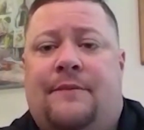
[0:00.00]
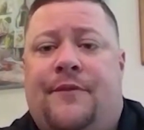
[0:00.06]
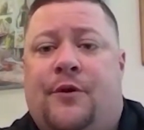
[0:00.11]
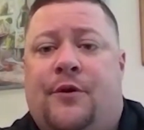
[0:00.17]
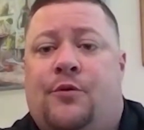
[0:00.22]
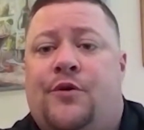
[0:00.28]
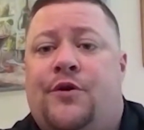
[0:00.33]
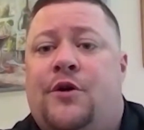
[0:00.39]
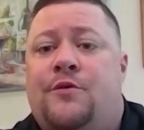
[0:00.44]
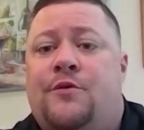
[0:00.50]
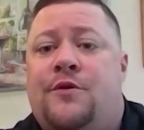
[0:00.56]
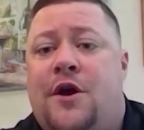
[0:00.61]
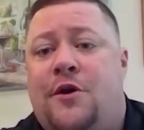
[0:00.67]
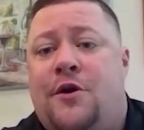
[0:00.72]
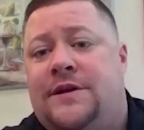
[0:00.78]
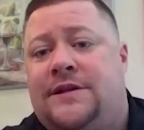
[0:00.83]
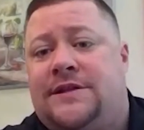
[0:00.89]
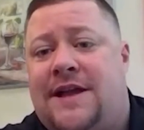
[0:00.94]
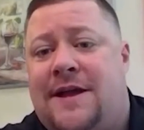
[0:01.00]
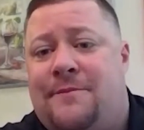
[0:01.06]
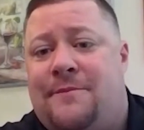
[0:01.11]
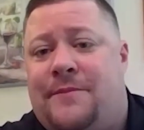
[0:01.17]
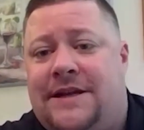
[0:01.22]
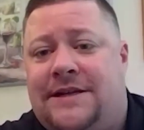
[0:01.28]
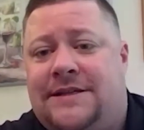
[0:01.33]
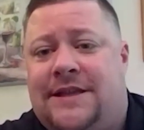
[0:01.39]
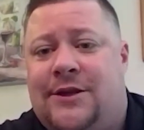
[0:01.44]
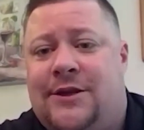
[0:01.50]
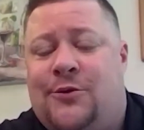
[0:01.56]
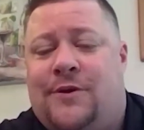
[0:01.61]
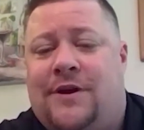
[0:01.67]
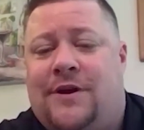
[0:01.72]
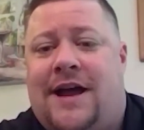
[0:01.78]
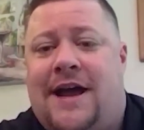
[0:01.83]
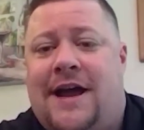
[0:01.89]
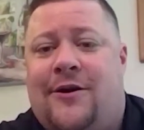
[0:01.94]
There were no notice companies that you
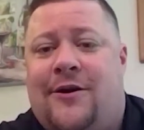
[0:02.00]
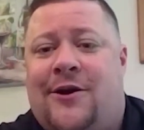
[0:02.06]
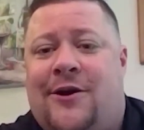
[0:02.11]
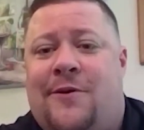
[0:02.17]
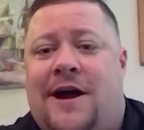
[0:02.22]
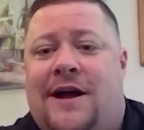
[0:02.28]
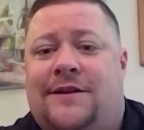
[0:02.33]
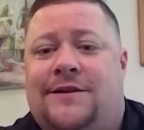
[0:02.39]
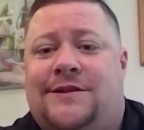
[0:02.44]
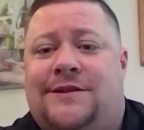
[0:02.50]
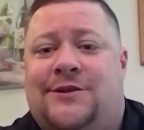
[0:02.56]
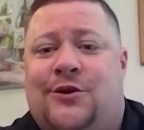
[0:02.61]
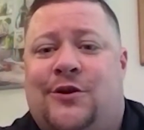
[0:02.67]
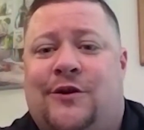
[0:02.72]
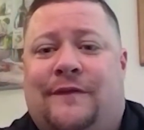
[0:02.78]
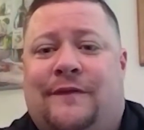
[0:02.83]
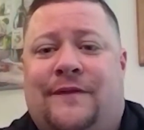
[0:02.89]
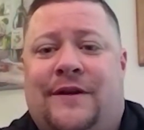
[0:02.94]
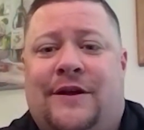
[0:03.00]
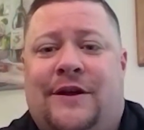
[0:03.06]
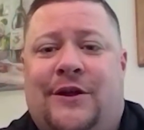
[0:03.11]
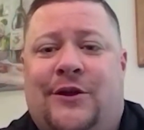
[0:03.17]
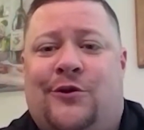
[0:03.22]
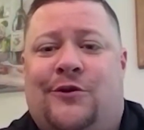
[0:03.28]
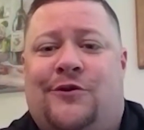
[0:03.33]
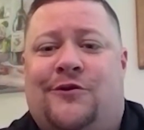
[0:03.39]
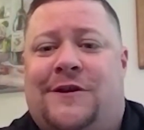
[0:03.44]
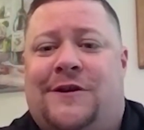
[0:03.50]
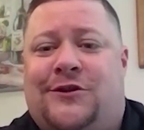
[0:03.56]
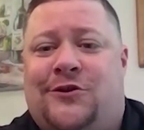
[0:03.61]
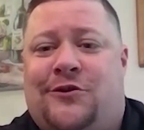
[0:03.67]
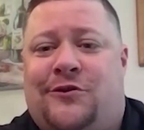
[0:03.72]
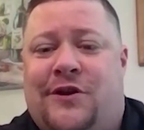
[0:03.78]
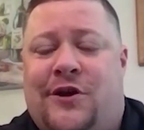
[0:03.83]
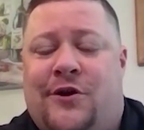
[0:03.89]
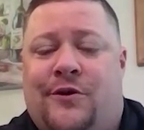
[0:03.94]
could hire to go out and serve your
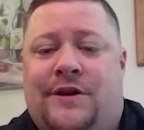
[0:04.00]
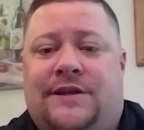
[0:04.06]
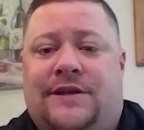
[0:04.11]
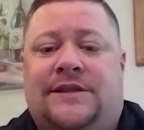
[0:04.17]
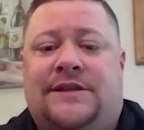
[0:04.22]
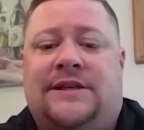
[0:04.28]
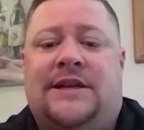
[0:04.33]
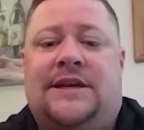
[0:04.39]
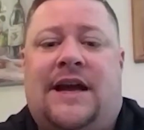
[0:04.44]
traditional notice.